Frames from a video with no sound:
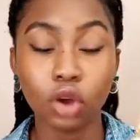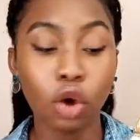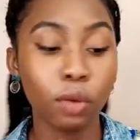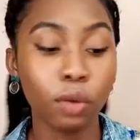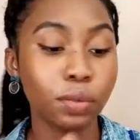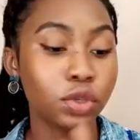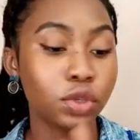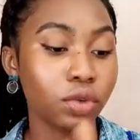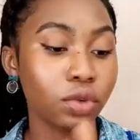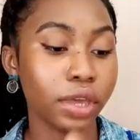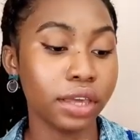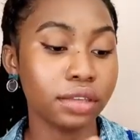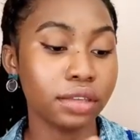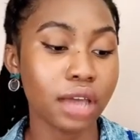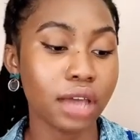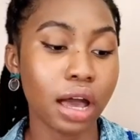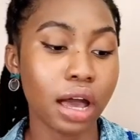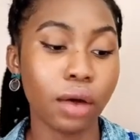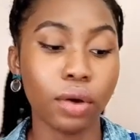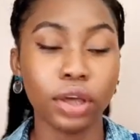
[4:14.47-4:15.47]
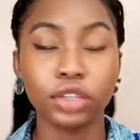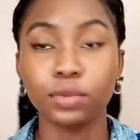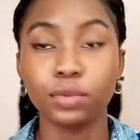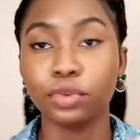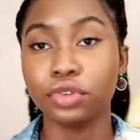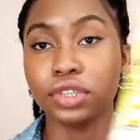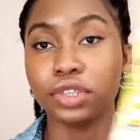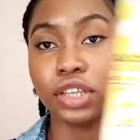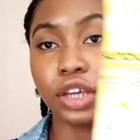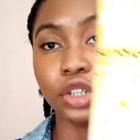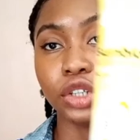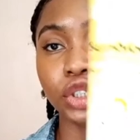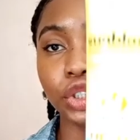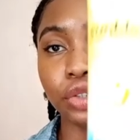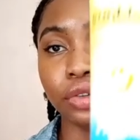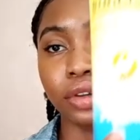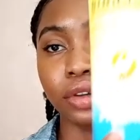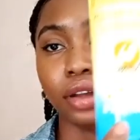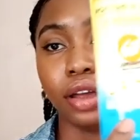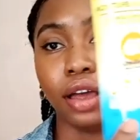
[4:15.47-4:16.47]
Up to 8 hours protection
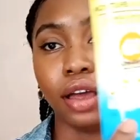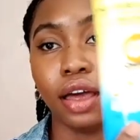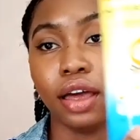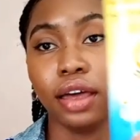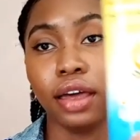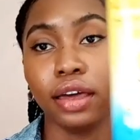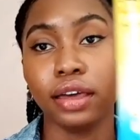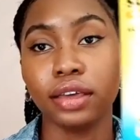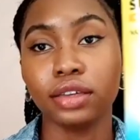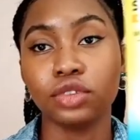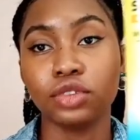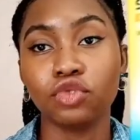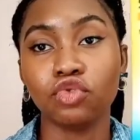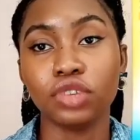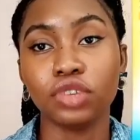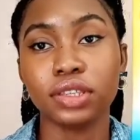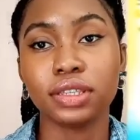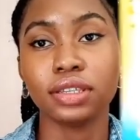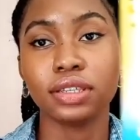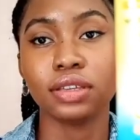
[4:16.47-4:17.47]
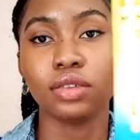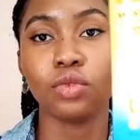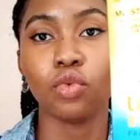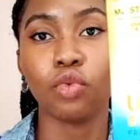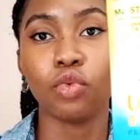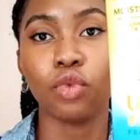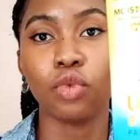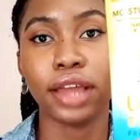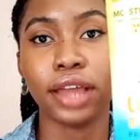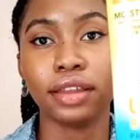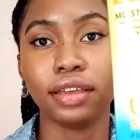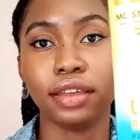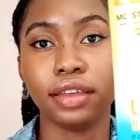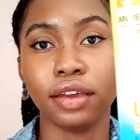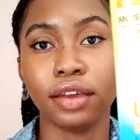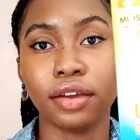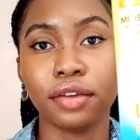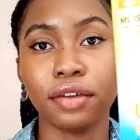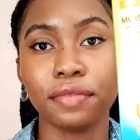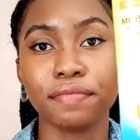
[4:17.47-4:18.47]
is written right
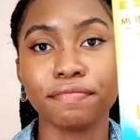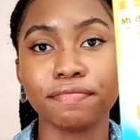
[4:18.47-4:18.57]
here.